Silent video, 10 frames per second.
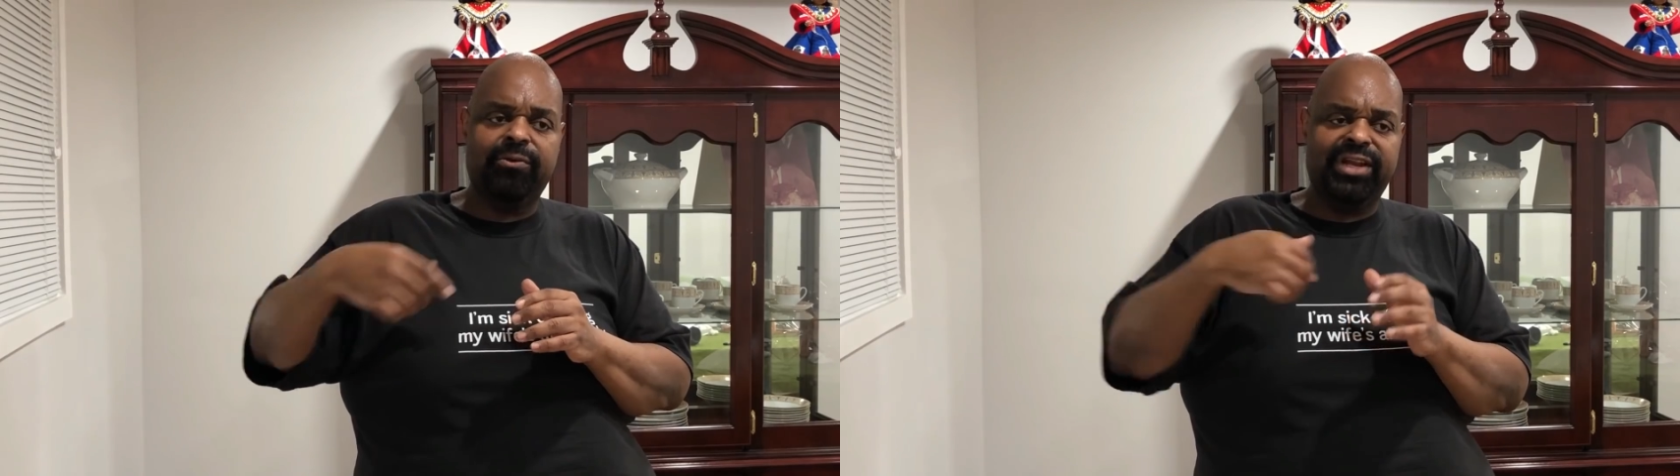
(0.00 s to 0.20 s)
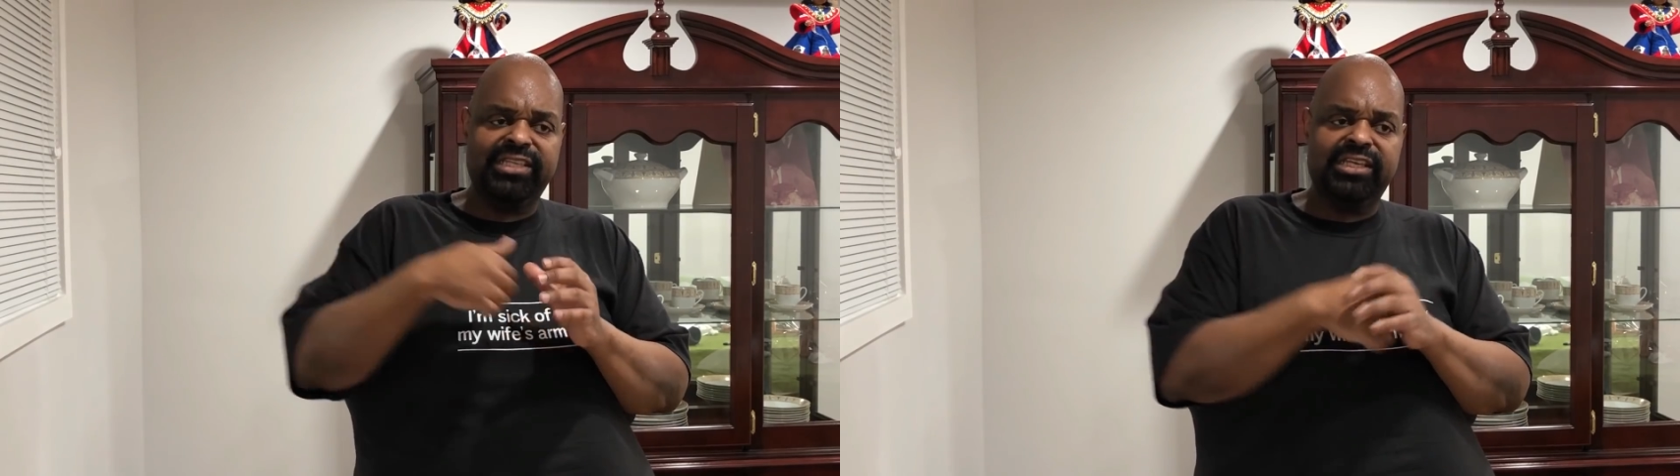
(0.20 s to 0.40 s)

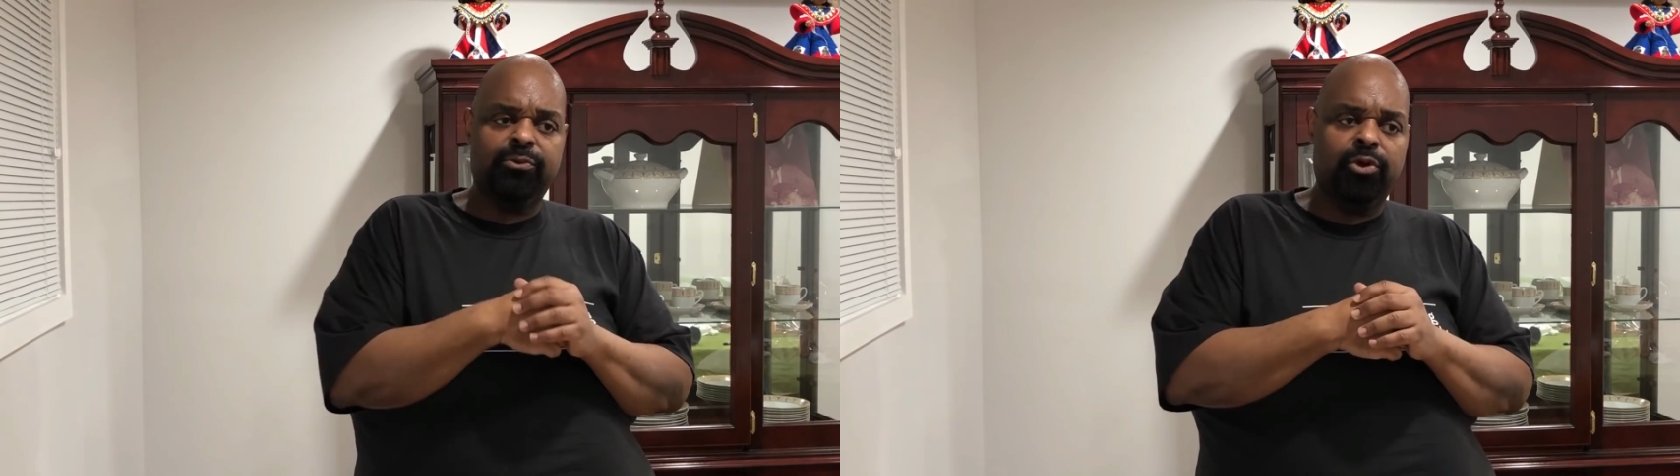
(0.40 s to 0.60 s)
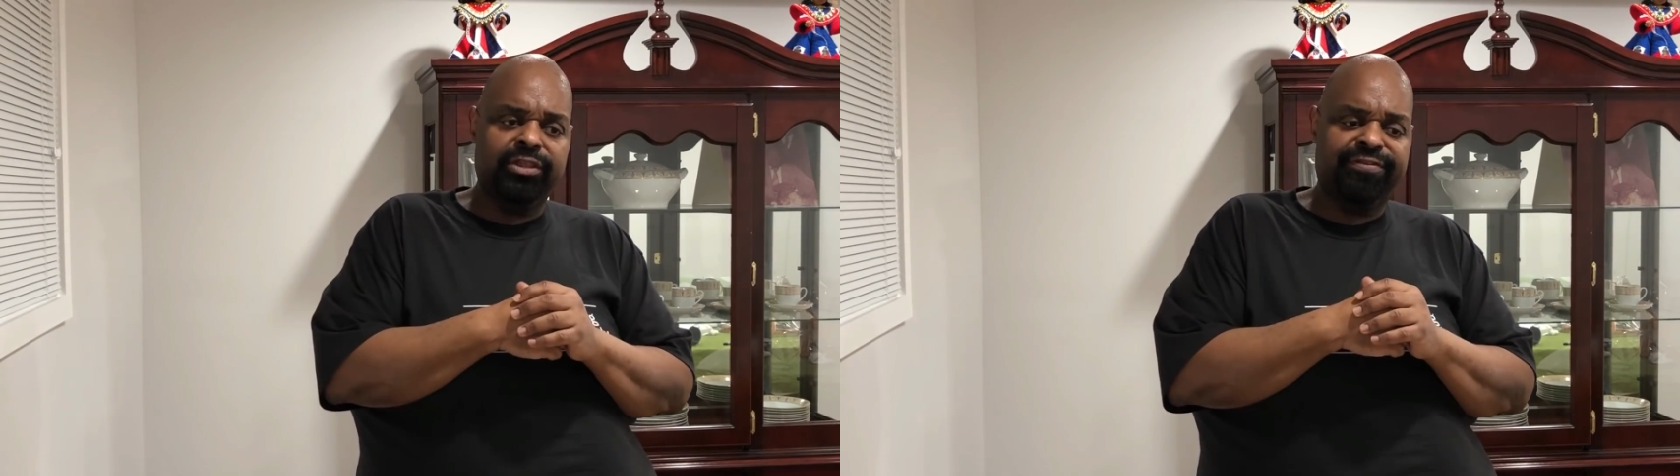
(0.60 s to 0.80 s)
When I say
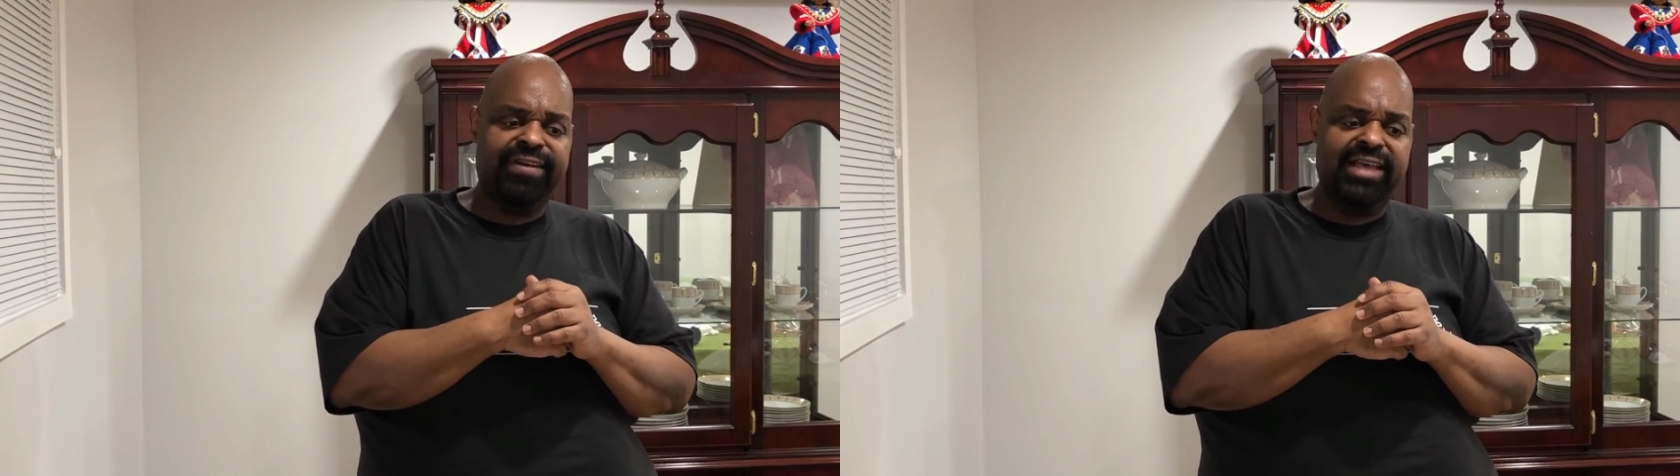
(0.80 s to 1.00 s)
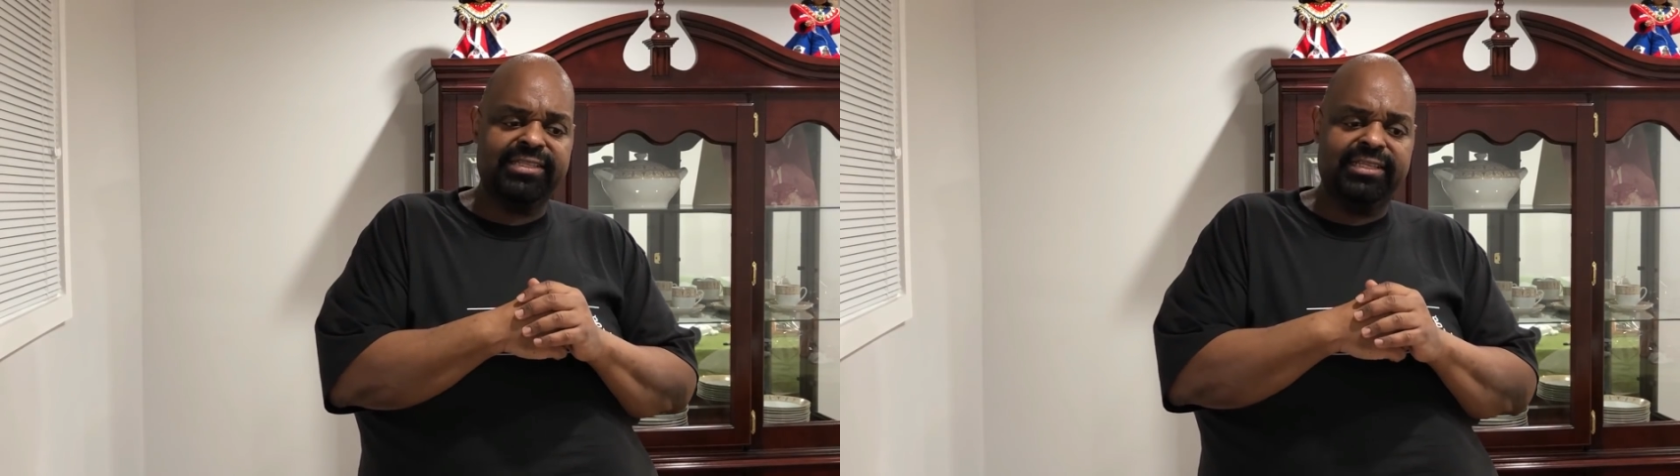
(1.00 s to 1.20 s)
rolling
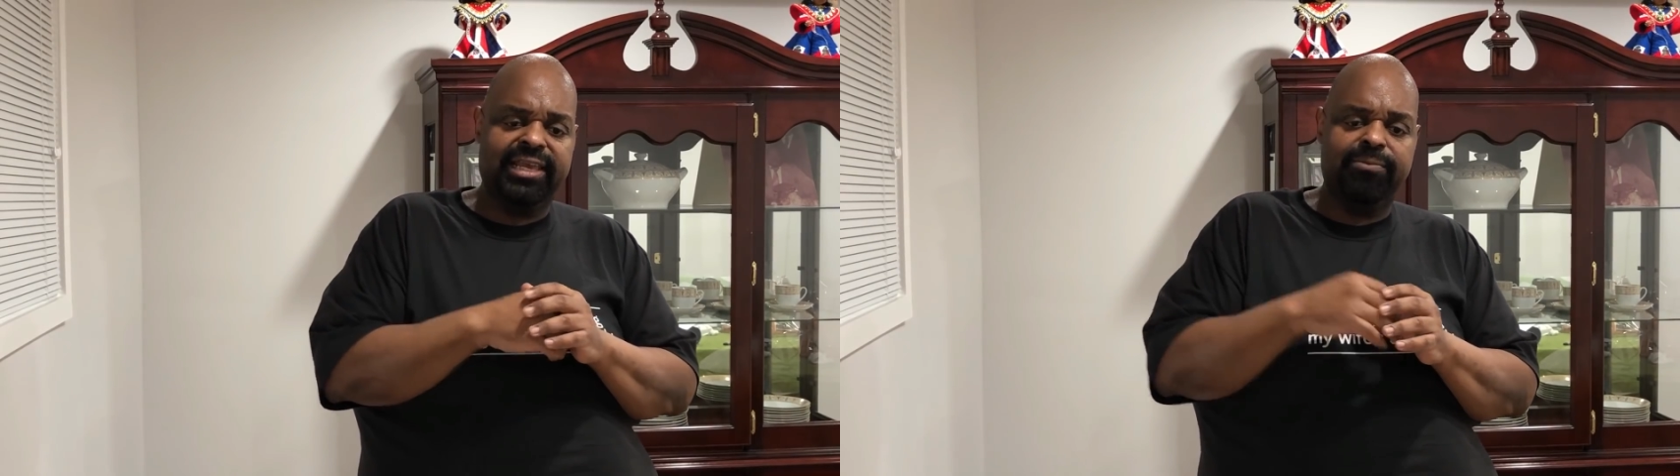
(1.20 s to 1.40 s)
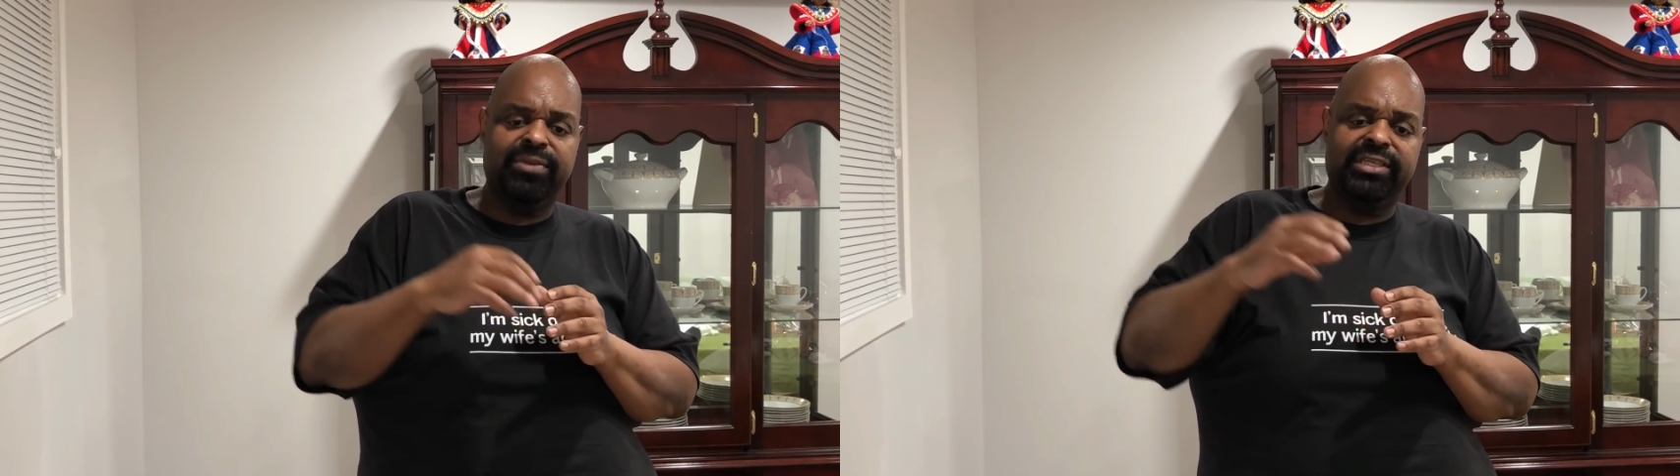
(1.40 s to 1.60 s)
fasting day,
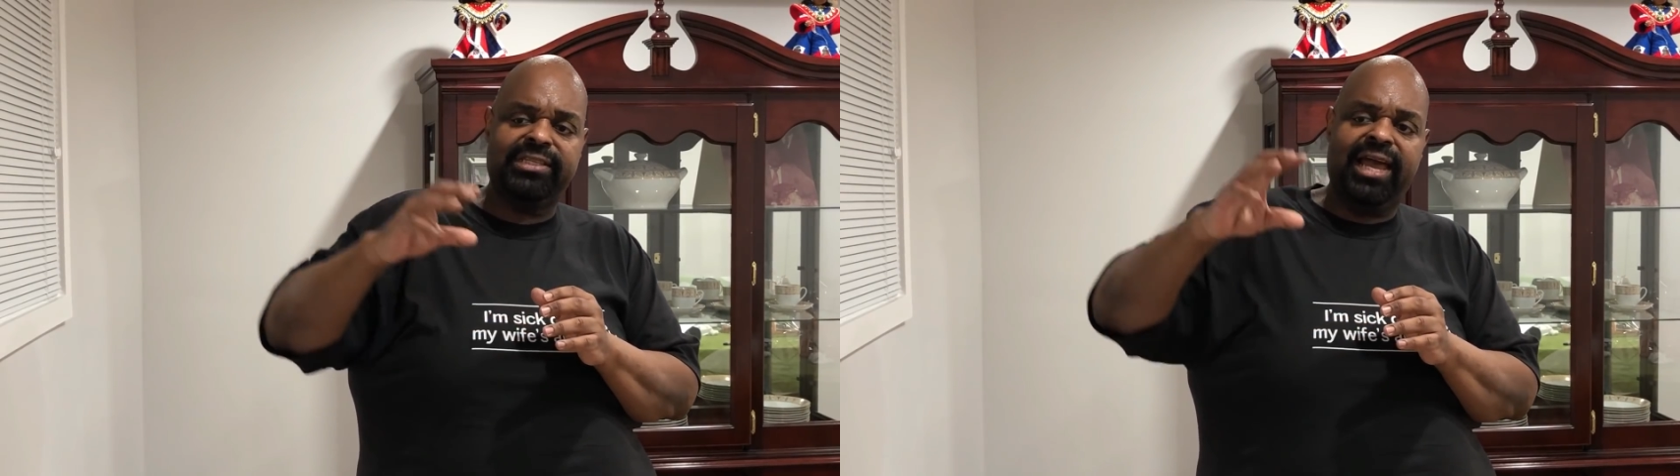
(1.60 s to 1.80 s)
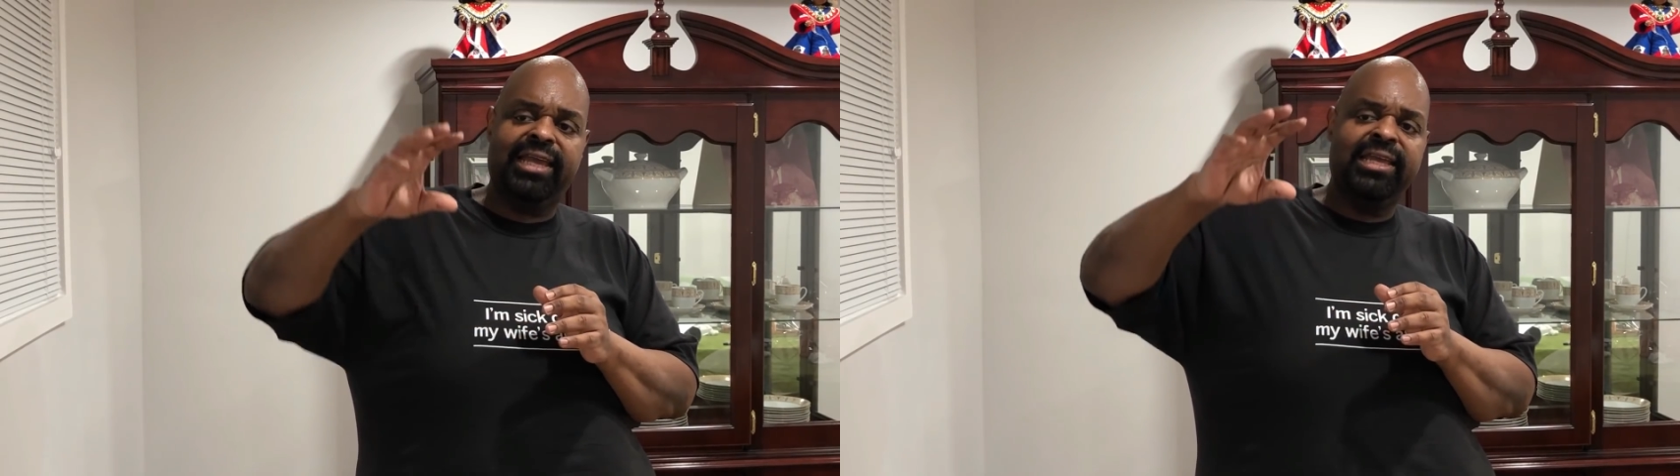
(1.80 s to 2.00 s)
it means
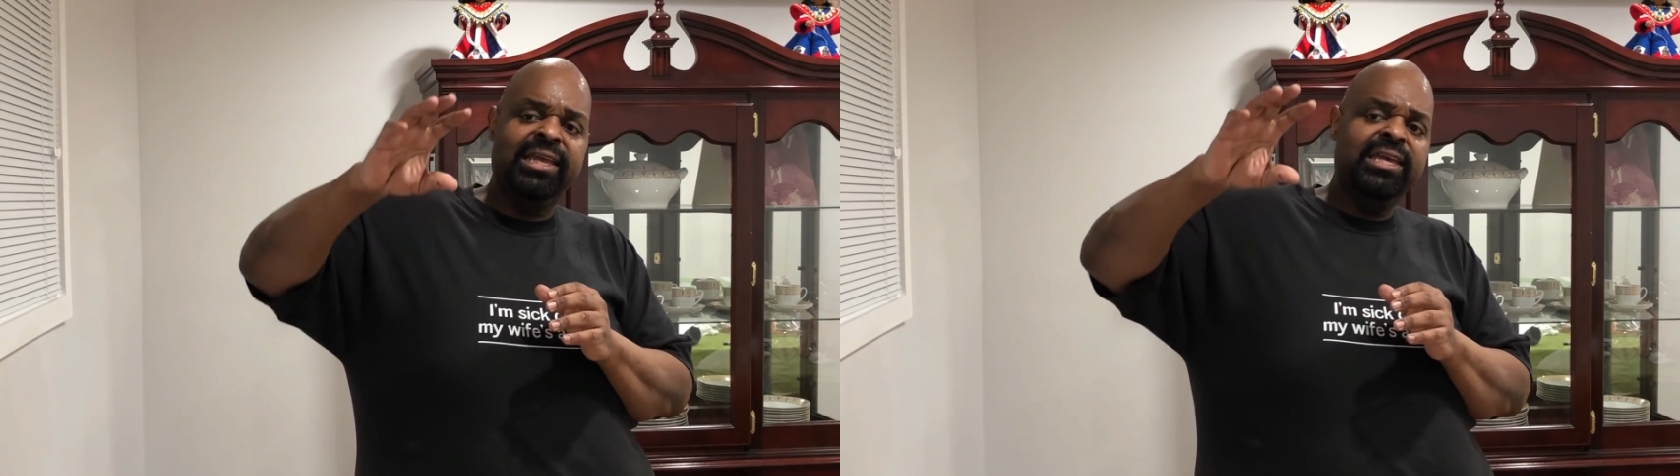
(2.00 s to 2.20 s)
like